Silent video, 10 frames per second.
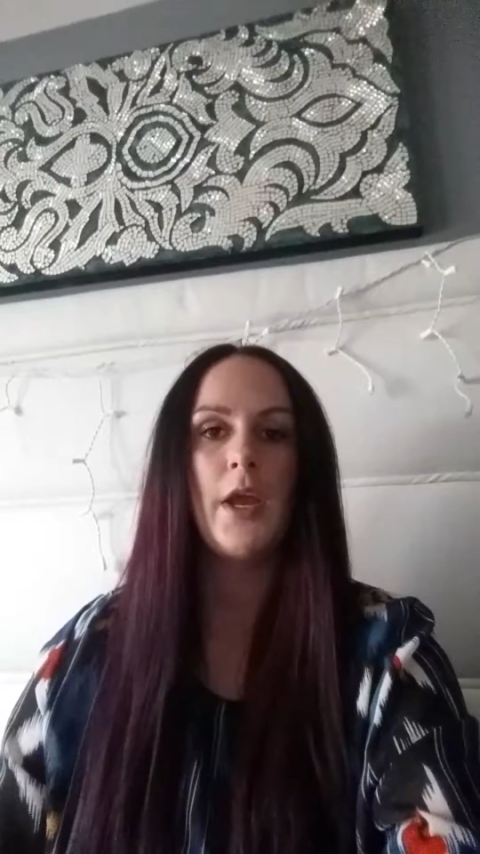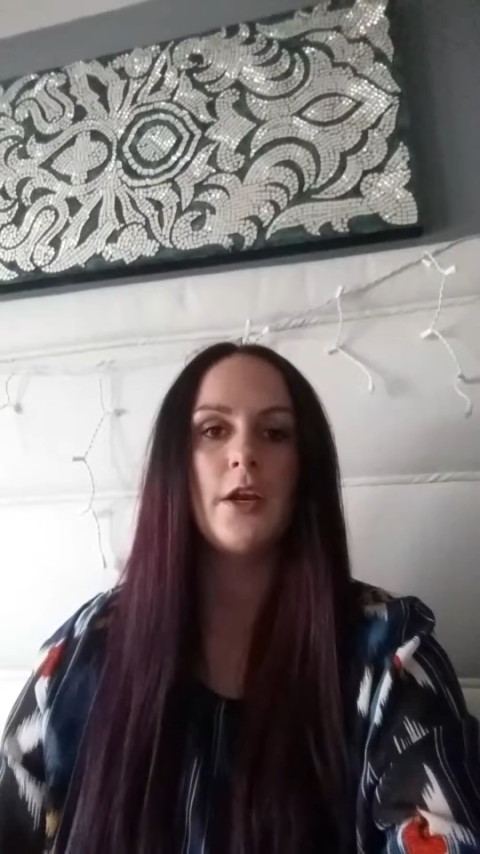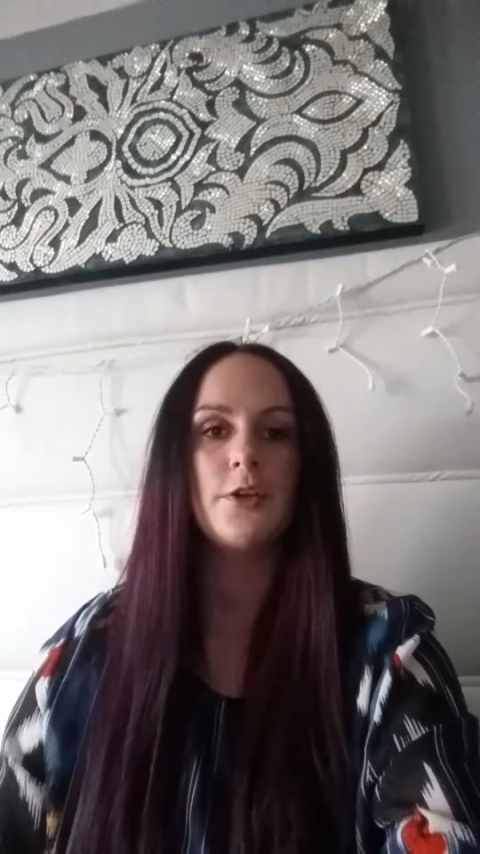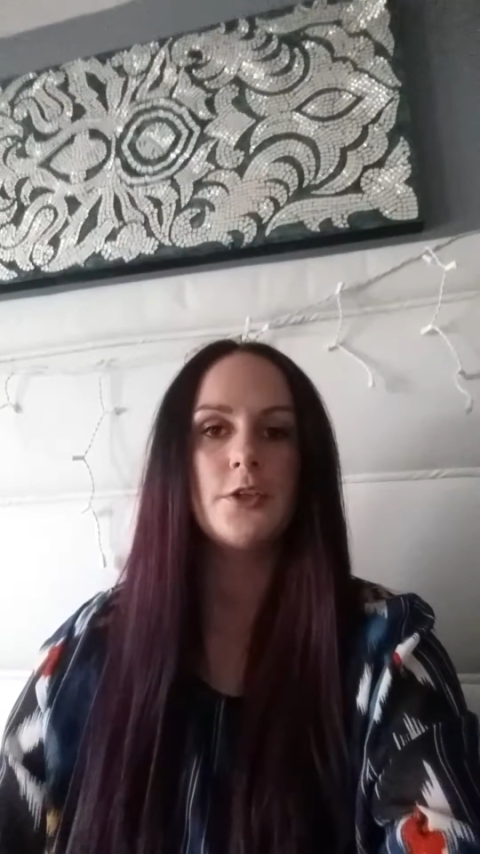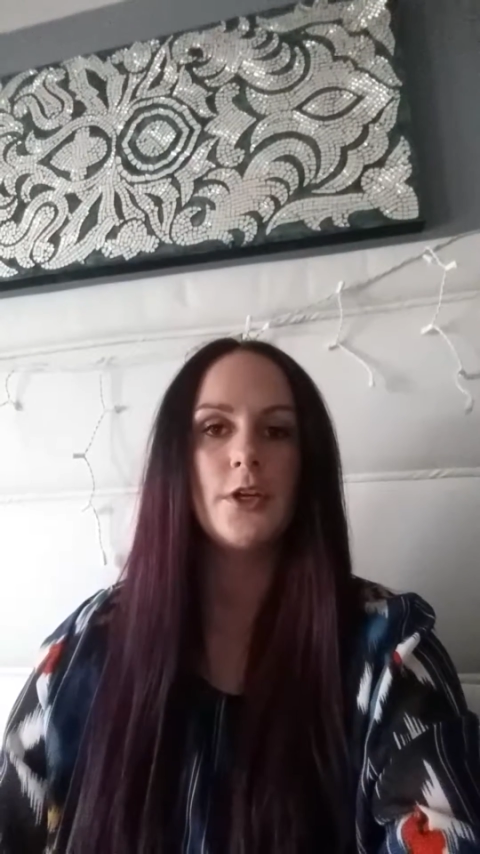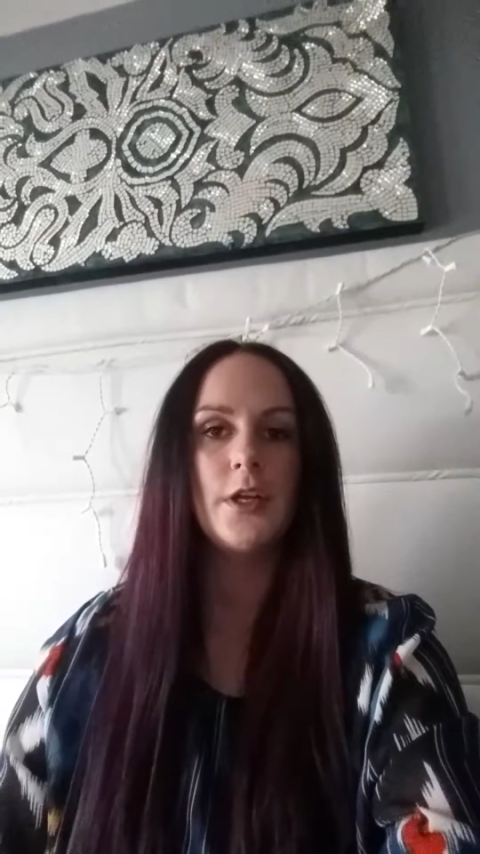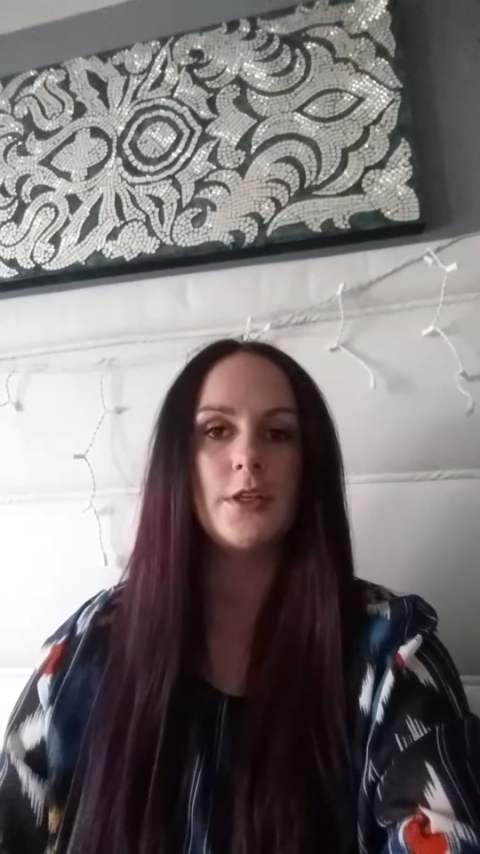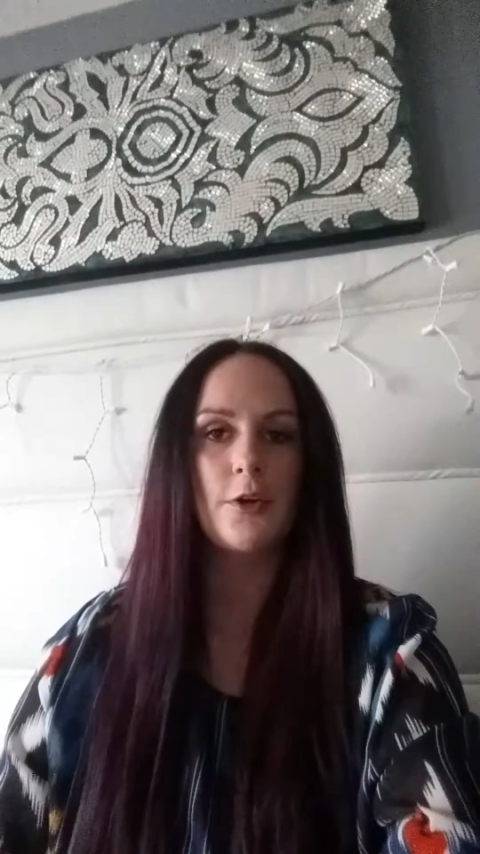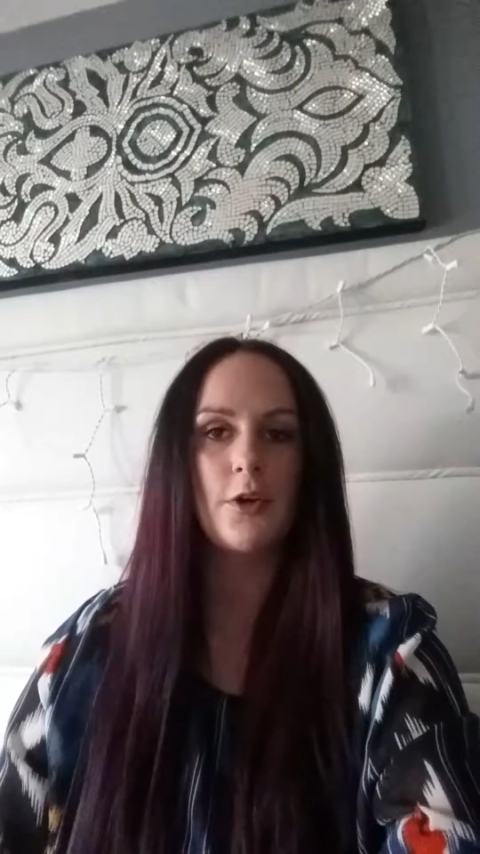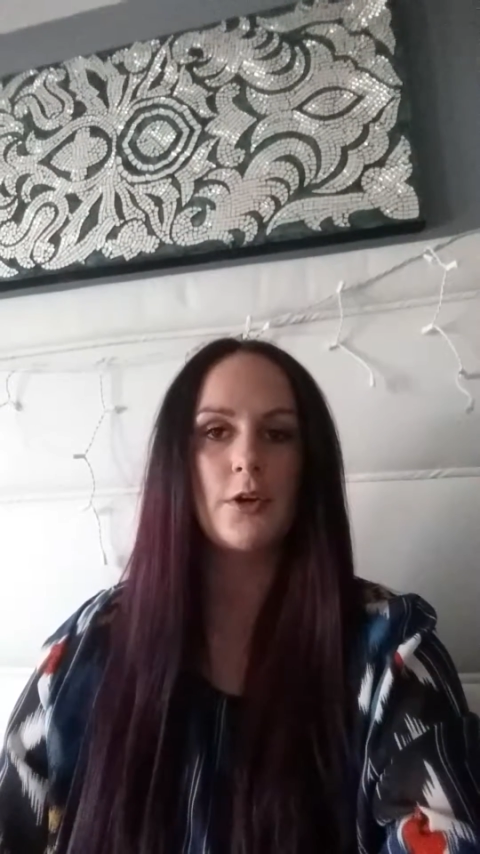manager
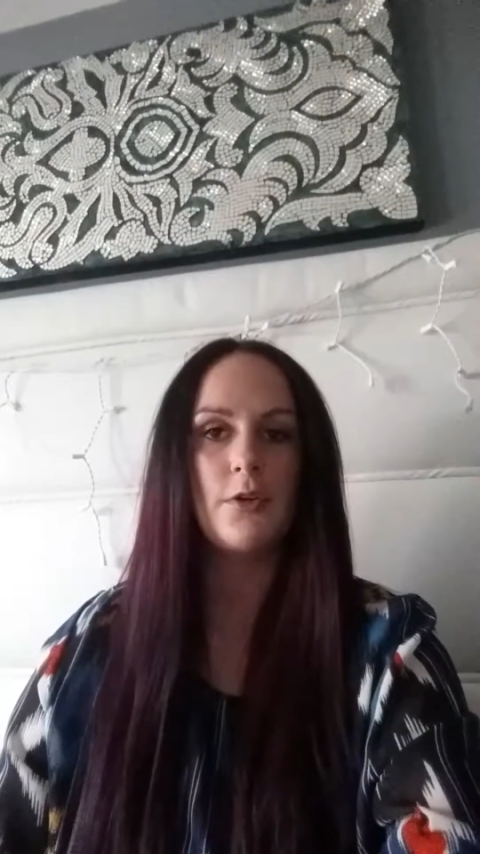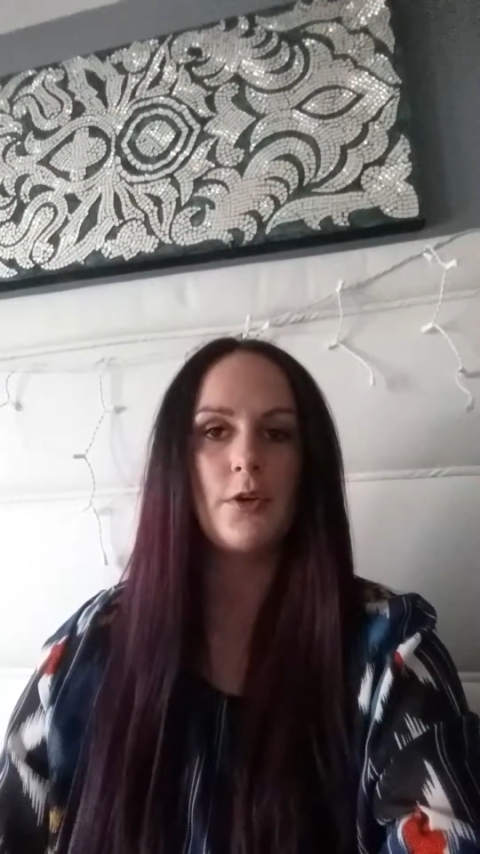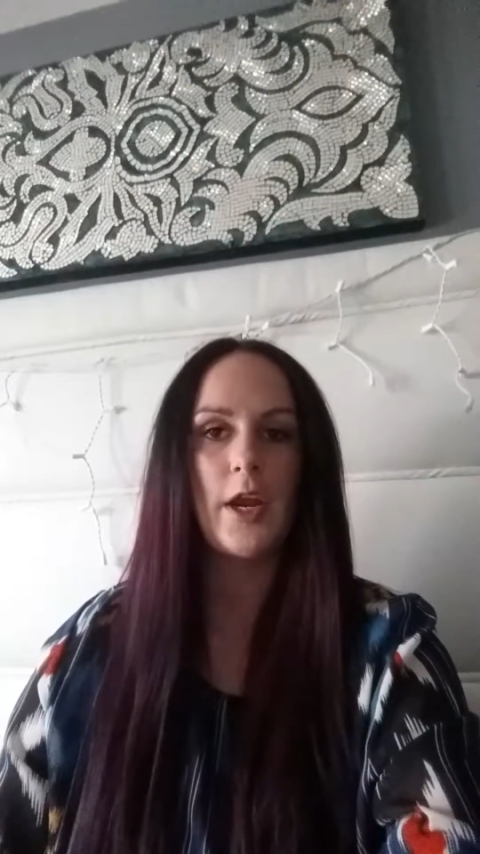in the critical